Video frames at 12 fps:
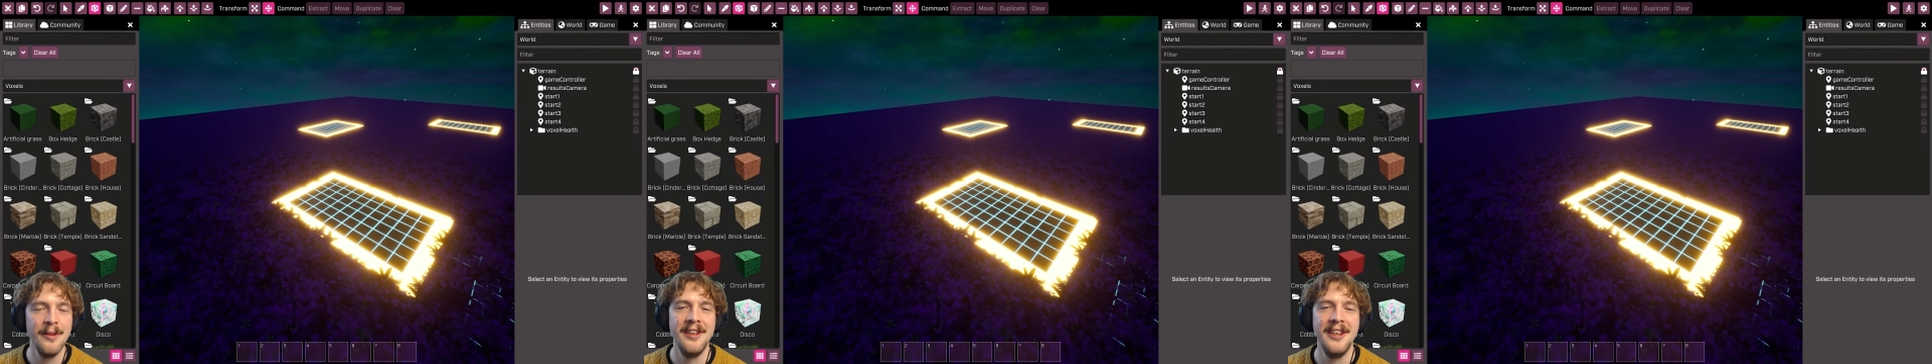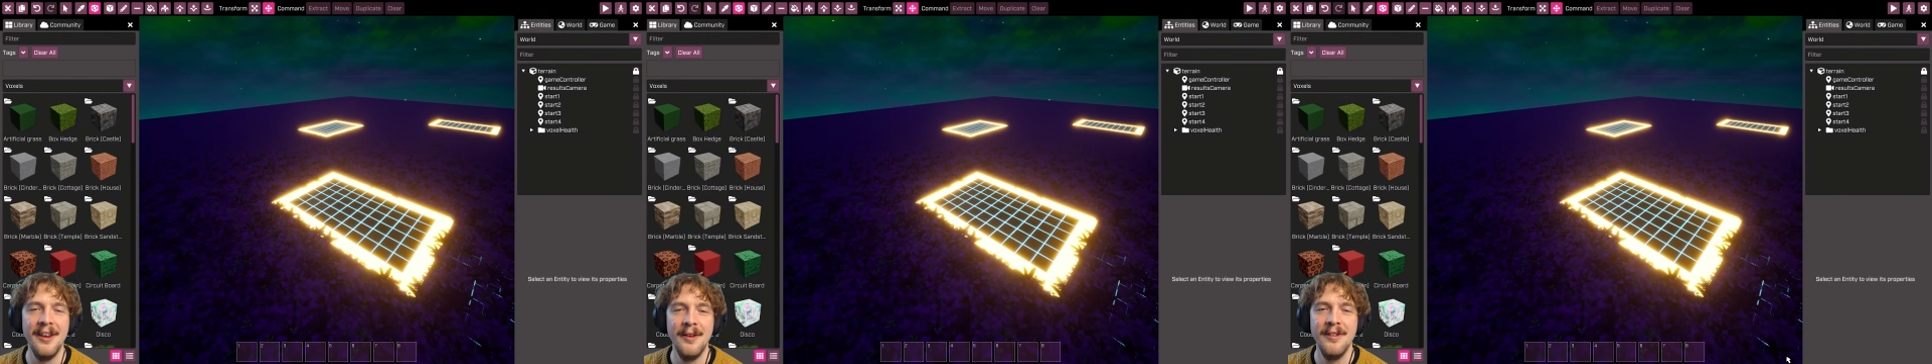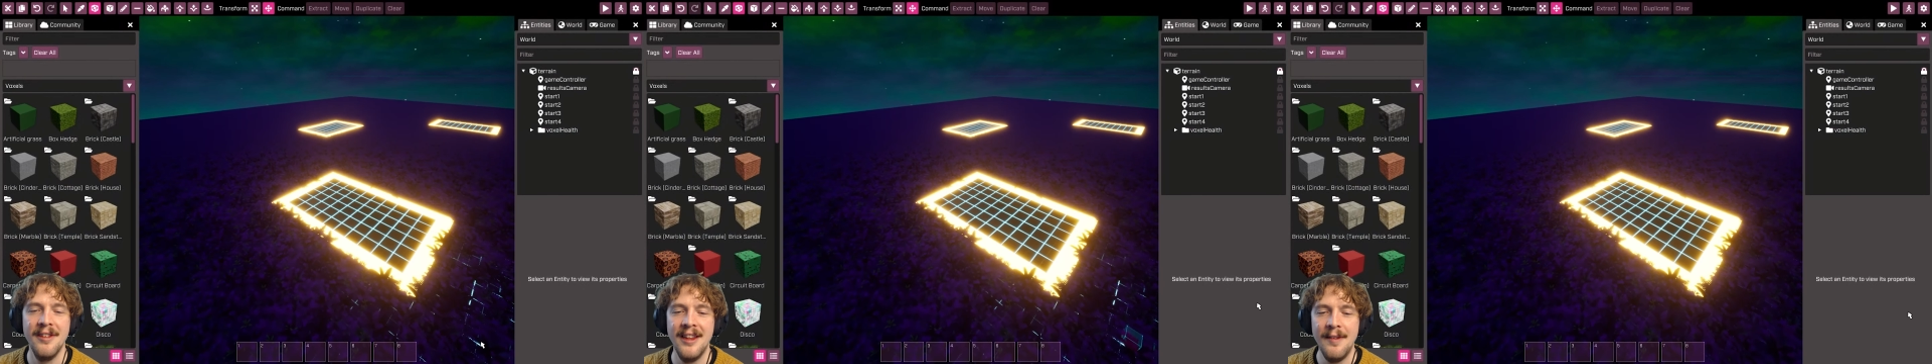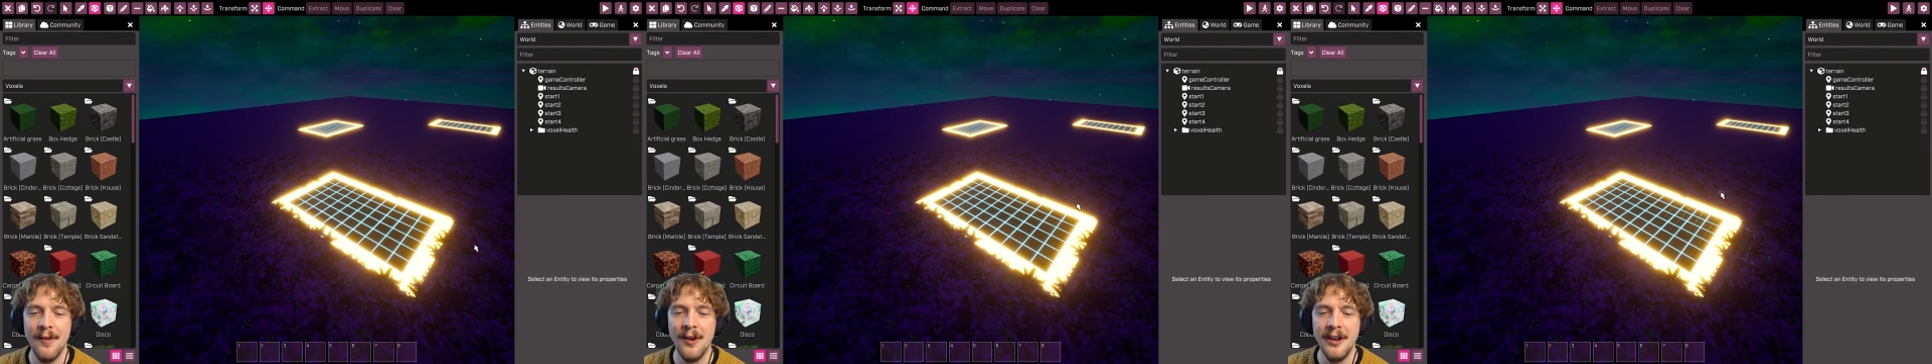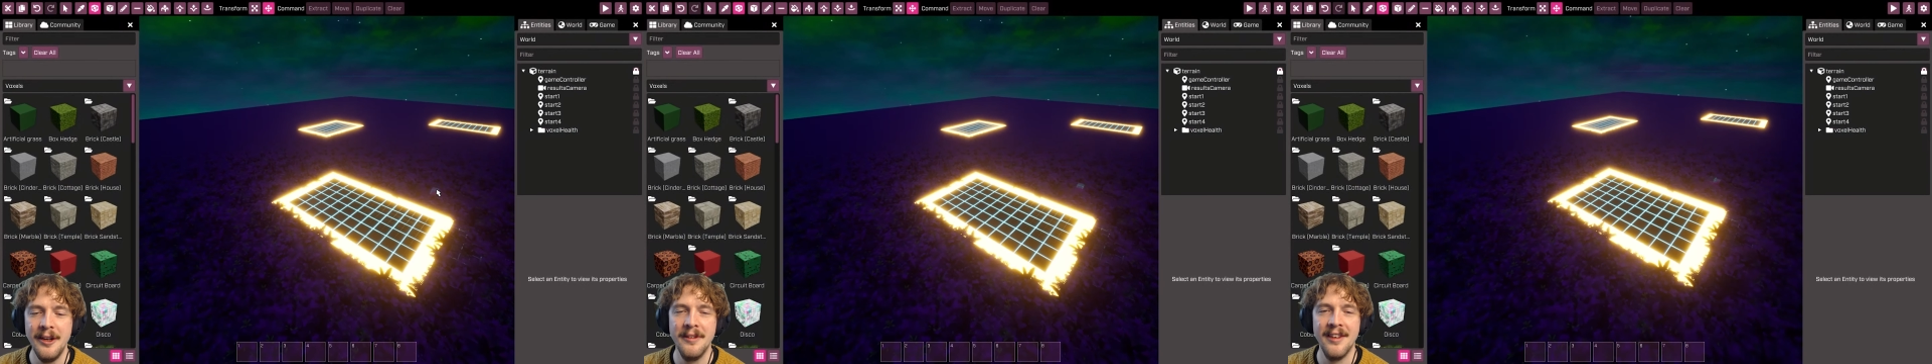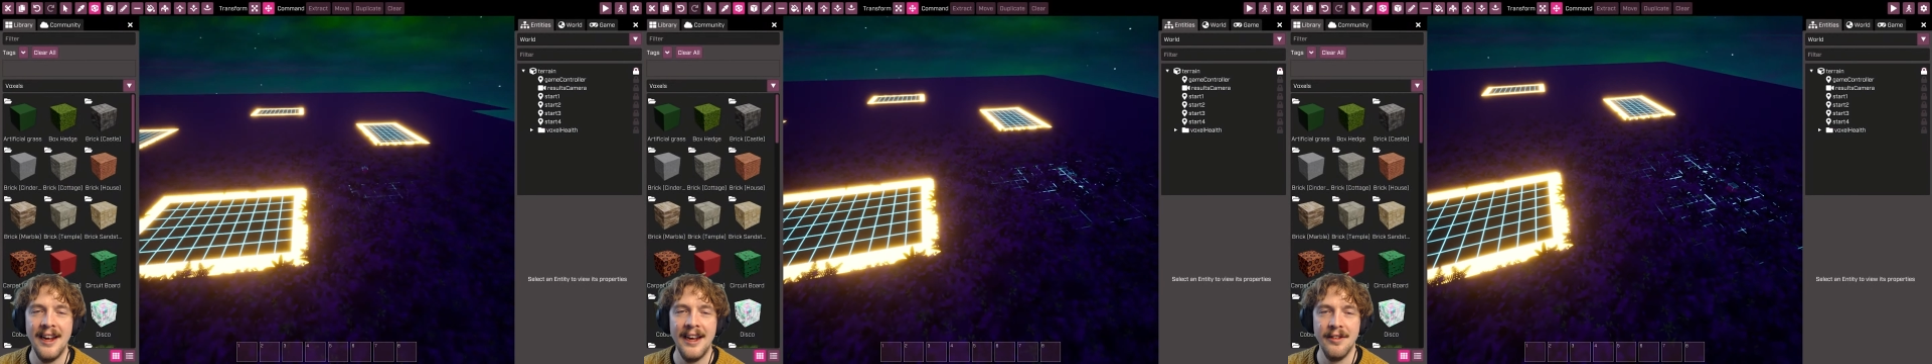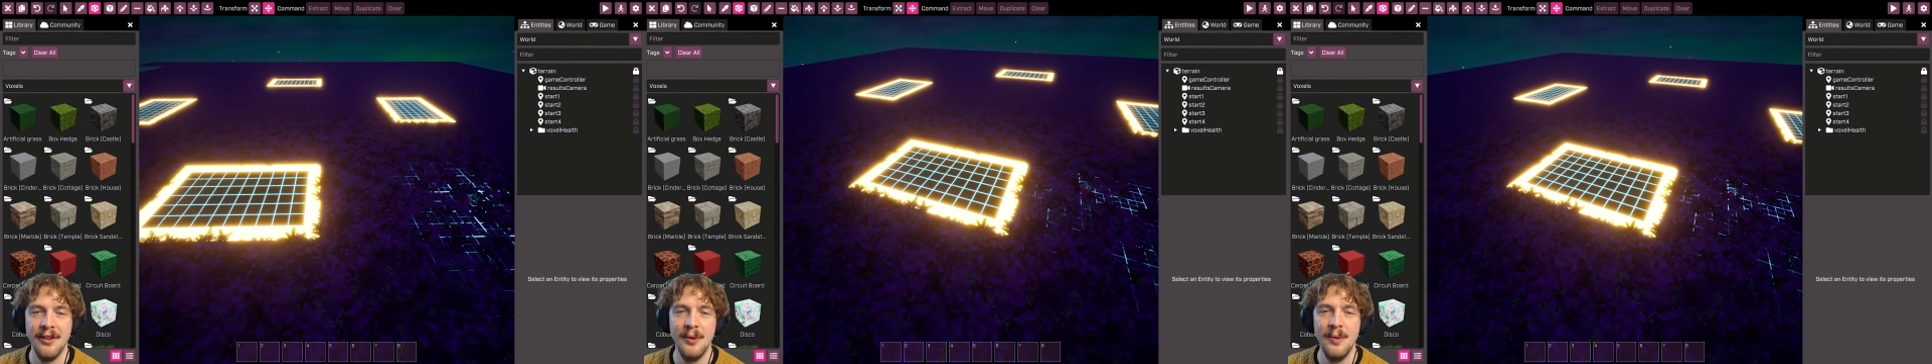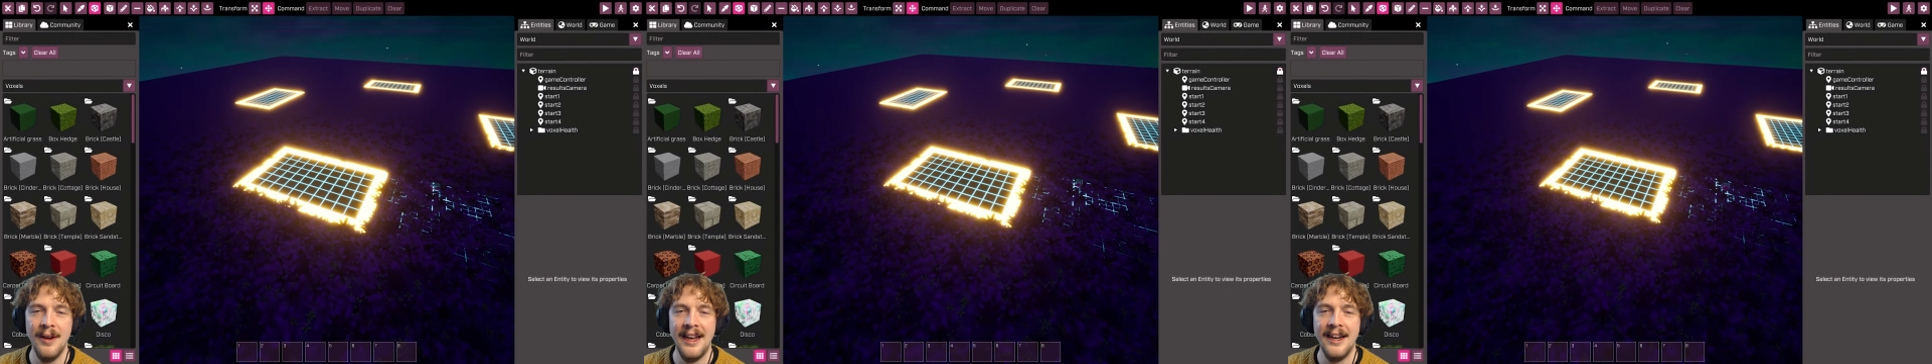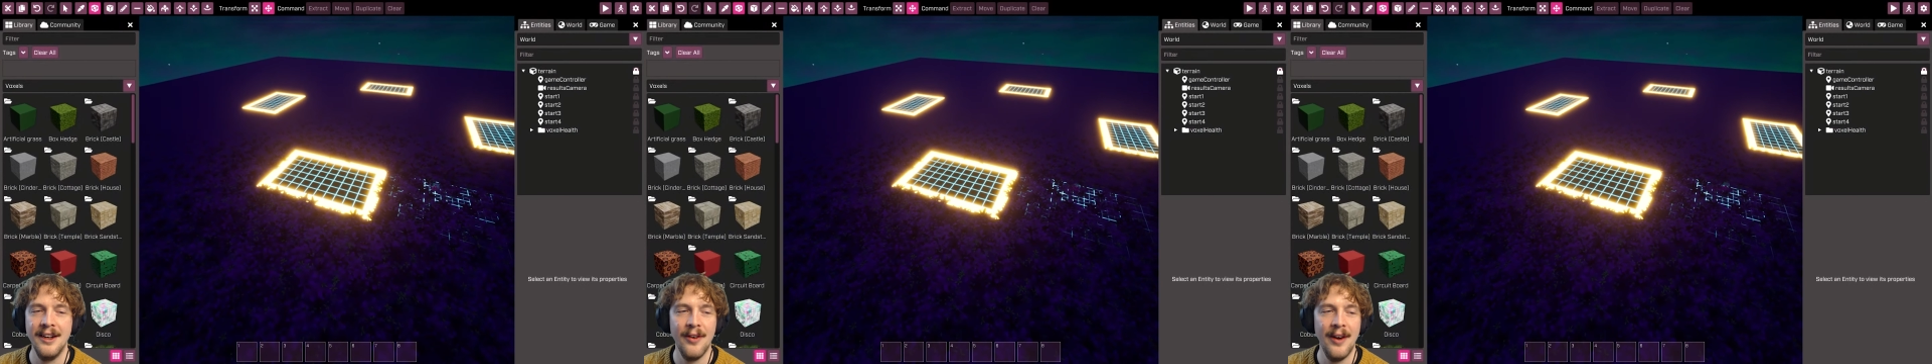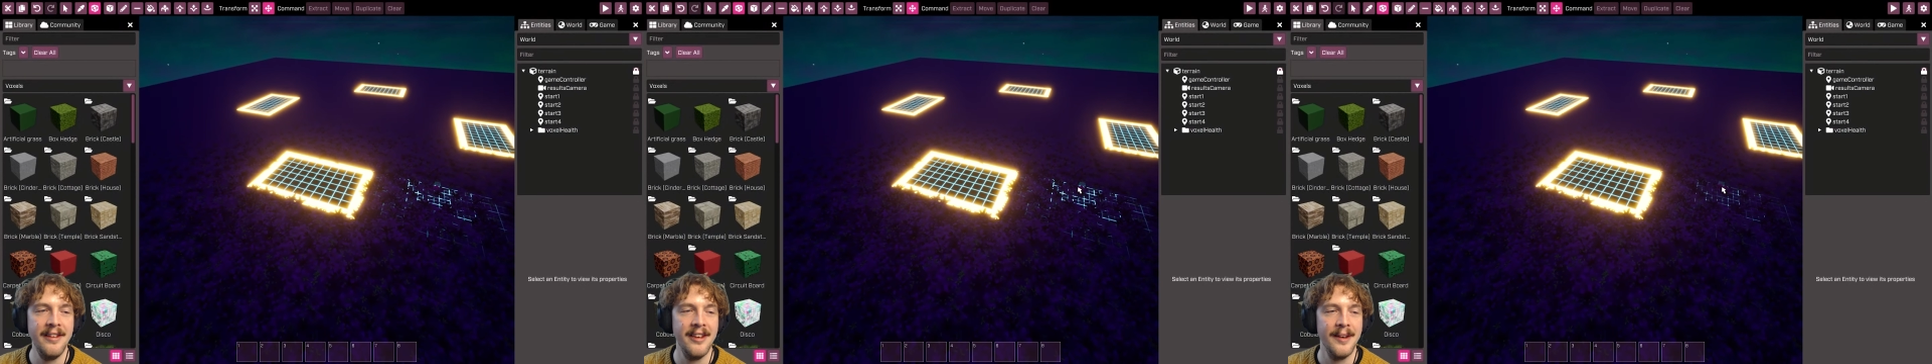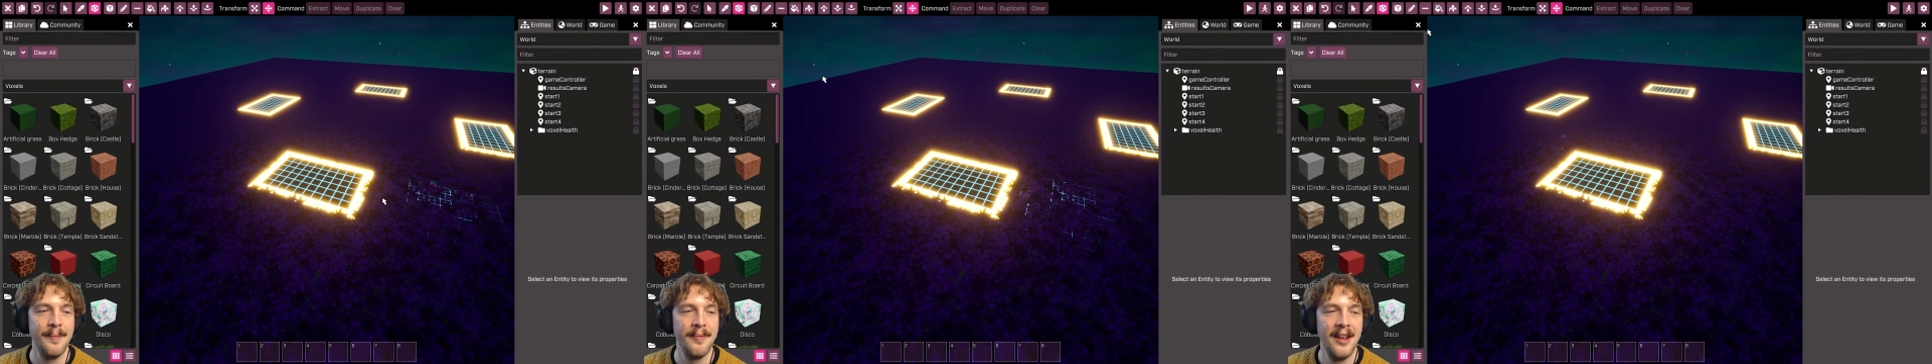to use the volume select tool in Crayta.